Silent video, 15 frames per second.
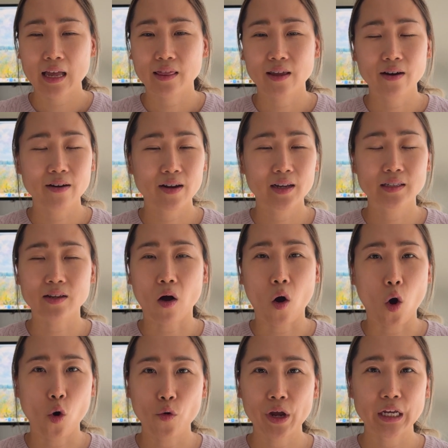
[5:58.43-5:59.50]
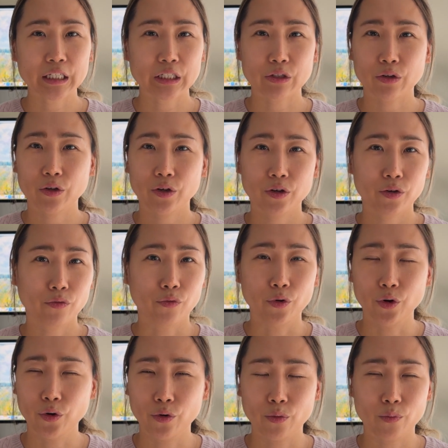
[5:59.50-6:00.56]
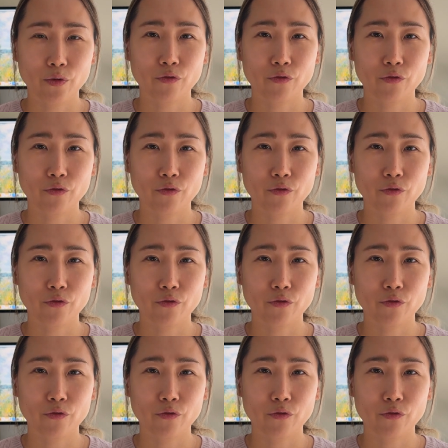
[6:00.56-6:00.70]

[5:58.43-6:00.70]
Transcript: there is always room